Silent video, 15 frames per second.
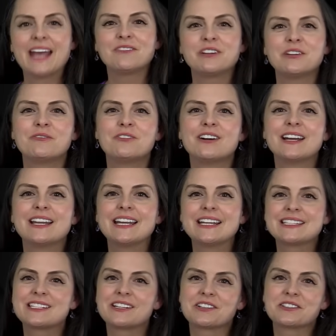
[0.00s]
Hey everyone,
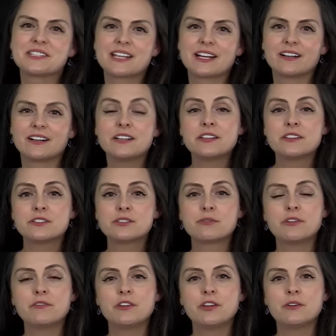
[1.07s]
it's Nurse Sarah, and in this
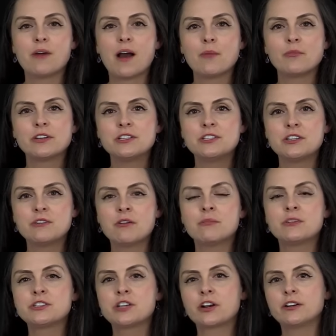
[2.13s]
review, I'm going to do a
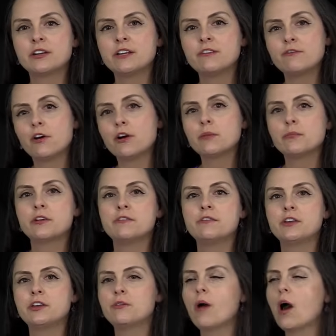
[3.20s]
maternity farm
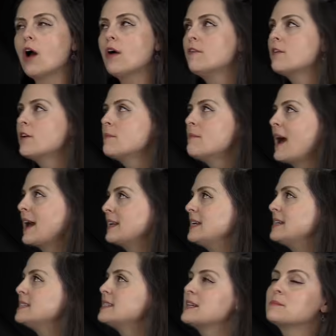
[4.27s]
review over
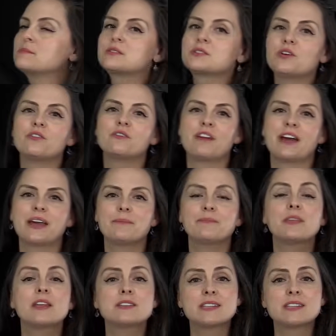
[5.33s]
magnesium sulfate.